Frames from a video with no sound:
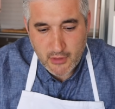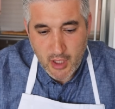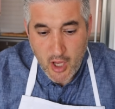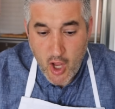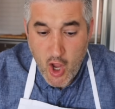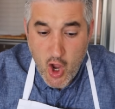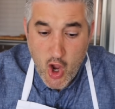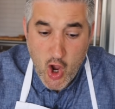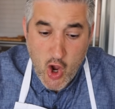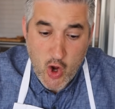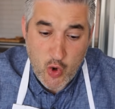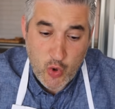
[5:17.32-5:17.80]

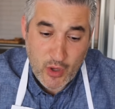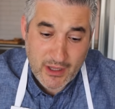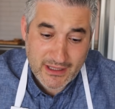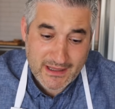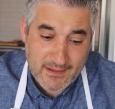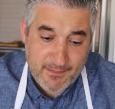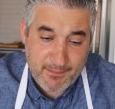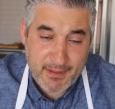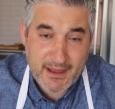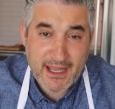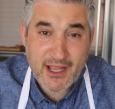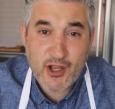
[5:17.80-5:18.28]
Oh, look at
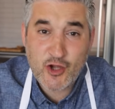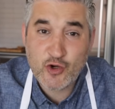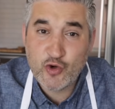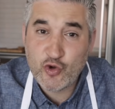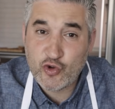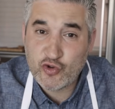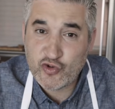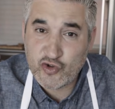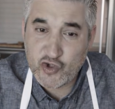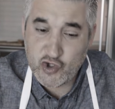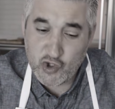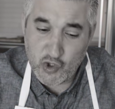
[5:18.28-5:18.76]
the bacon.
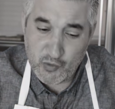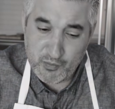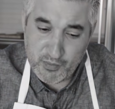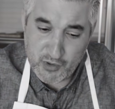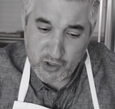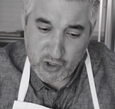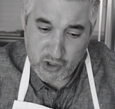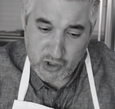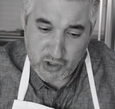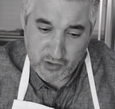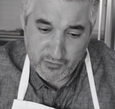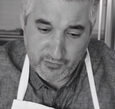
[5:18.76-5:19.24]
Looks so
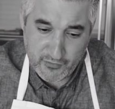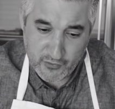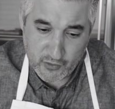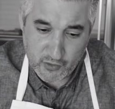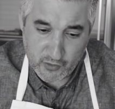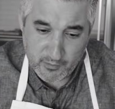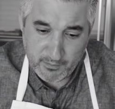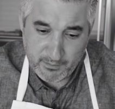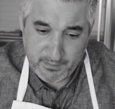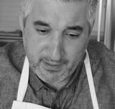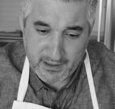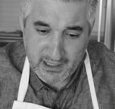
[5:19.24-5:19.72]
beautiful.
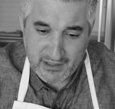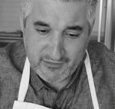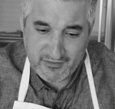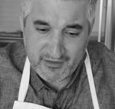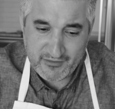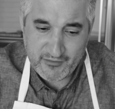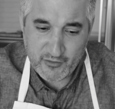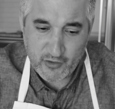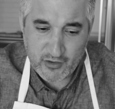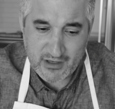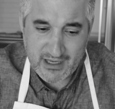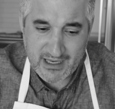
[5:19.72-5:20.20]

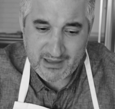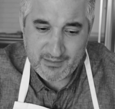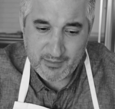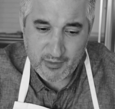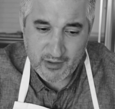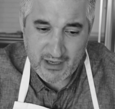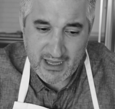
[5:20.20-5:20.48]
Perfect for carbonara.